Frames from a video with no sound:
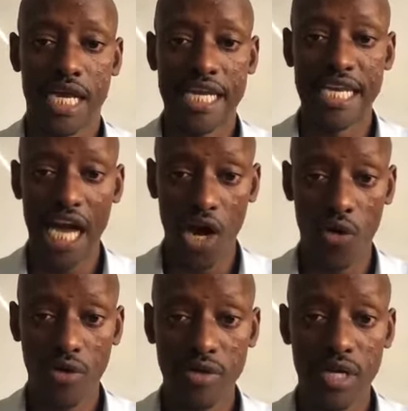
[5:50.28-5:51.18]

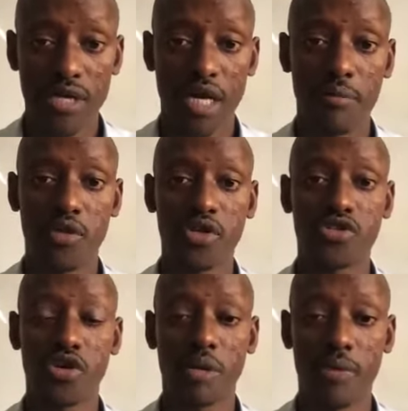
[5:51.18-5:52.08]
Now I'm going to
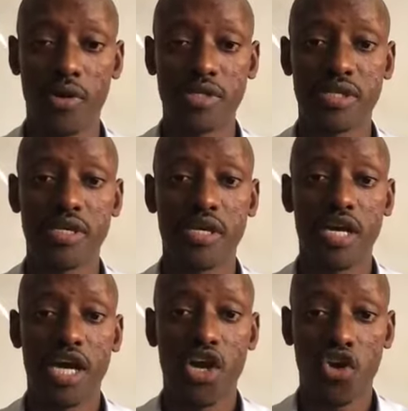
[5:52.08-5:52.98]
talk about
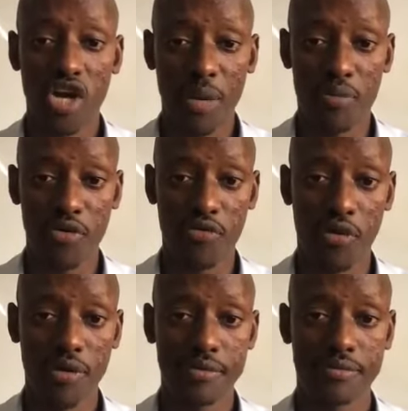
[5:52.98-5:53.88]
loan approval.